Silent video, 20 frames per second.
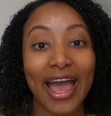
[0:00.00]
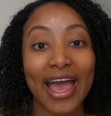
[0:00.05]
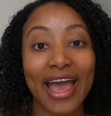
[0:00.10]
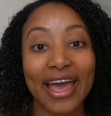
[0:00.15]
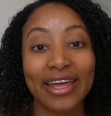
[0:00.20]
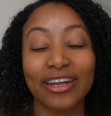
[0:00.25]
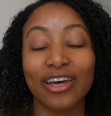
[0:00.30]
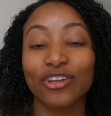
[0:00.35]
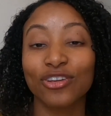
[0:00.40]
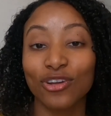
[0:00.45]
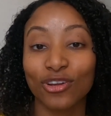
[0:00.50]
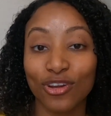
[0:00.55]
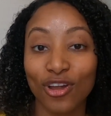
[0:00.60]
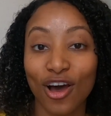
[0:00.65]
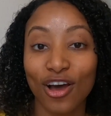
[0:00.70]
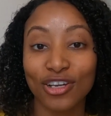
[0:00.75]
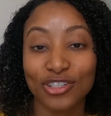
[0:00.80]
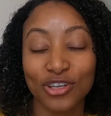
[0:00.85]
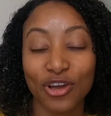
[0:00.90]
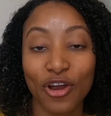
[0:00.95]
and the
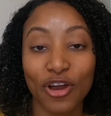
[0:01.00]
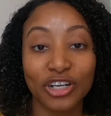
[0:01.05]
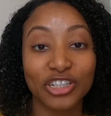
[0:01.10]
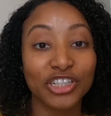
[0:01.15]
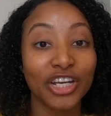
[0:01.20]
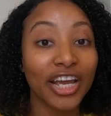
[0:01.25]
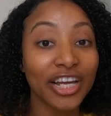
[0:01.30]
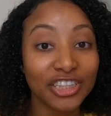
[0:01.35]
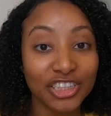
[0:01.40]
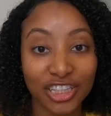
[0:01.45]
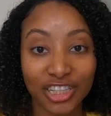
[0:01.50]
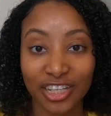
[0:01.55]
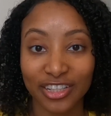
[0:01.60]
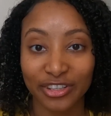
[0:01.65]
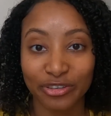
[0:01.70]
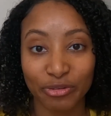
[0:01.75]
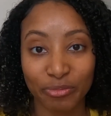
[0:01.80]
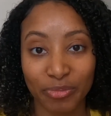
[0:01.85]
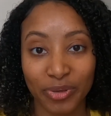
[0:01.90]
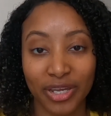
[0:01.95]
laws are changing a
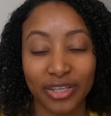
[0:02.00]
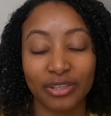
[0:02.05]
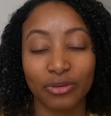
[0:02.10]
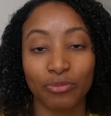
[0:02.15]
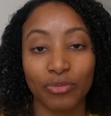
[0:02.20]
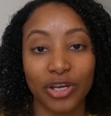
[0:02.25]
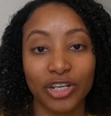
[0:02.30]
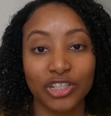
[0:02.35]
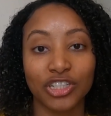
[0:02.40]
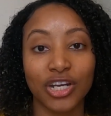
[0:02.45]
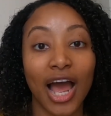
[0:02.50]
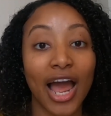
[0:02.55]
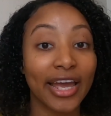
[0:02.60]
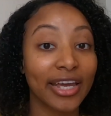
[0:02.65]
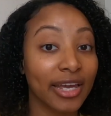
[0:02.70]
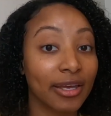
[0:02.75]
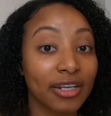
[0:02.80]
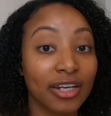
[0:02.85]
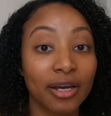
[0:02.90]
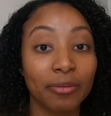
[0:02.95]
little bit, which I
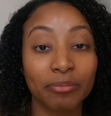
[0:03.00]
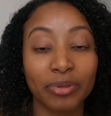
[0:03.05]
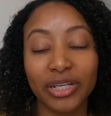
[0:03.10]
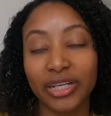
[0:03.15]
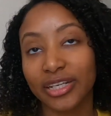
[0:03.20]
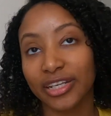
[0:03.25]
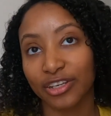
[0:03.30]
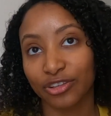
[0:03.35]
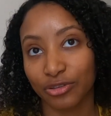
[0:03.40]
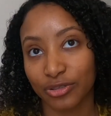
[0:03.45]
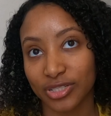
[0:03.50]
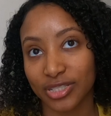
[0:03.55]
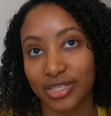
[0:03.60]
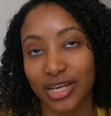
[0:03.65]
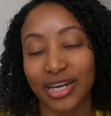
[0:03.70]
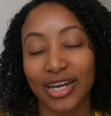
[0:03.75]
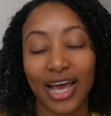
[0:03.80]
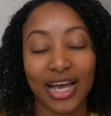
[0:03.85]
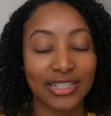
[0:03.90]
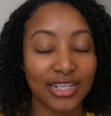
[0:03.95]
can completely
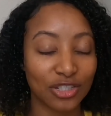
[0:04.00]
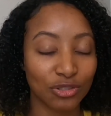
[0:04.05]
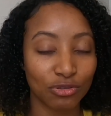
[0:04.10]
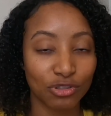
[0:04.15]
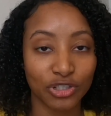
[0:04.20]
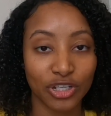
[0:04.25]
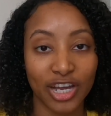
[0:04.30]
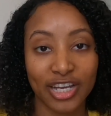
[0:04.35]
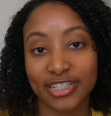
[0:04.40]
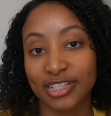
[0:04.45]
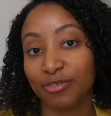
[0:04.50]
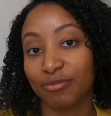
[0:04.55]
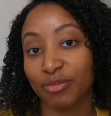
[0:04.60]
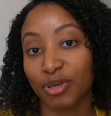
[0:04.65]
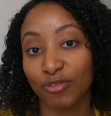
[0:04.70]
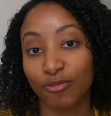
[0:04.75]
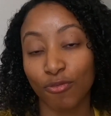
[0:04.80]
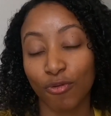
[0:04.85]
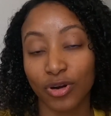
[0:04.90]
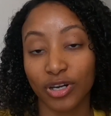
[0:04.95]
understand. As I told you guys it
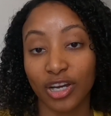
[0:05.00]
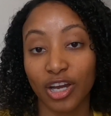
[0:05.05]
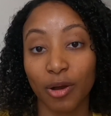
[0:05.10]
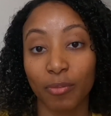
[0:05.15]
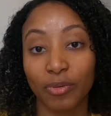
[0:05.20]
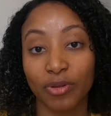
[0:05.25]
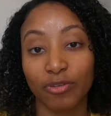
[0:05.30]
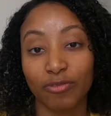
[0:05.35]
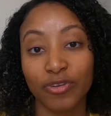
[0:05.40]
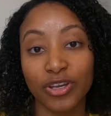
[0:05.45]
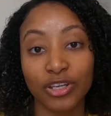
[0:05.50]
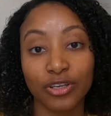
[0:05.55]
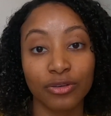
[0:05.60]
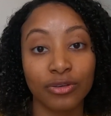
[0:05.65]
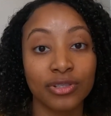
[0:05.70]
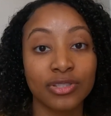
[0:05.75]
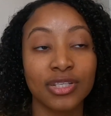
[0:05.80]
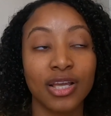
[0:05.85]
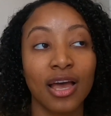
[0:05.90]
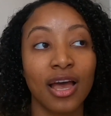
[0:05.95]
before in a couple of
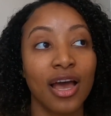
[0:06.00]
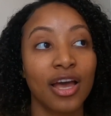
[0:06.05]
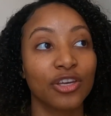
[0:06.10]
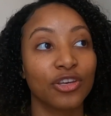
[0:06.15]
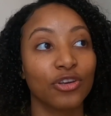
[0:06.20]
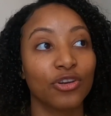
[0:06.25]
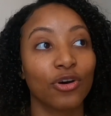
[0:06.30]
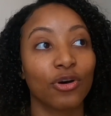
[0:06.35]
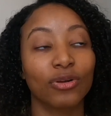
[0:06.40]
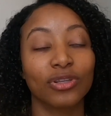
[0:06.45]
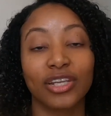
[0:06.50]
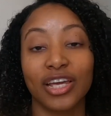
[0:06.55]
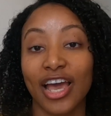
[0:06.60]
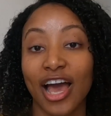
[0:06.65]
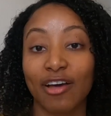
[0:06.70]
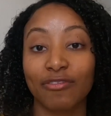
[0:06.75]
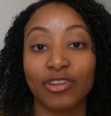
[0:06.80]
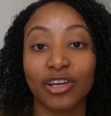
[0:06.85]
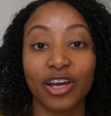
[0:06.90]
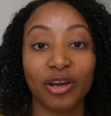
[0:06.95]
videos, you know, they
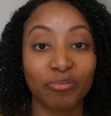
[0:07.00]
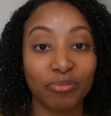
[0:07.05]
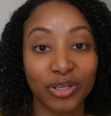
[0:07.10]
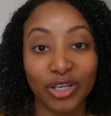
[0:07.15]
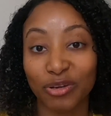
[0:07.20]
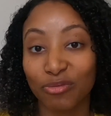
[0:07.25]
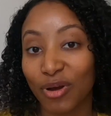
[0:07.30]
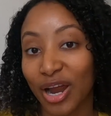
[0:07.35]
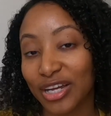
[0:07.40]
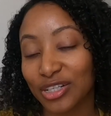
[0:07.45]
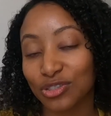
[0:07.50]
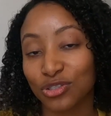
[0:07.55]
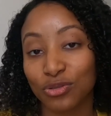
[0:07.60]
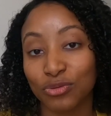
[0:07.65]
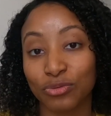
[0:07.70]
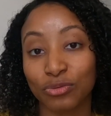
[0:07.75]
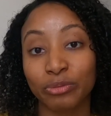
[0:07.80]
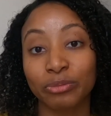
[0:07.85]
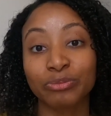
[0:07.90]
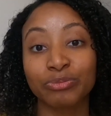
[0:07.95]
have the complete right
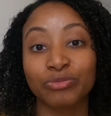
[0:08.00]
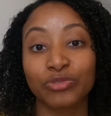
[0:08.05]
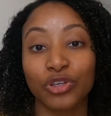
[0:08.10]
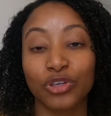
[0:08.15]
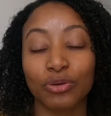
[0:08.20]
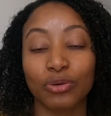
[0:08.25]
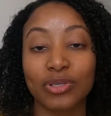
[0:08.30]
to, you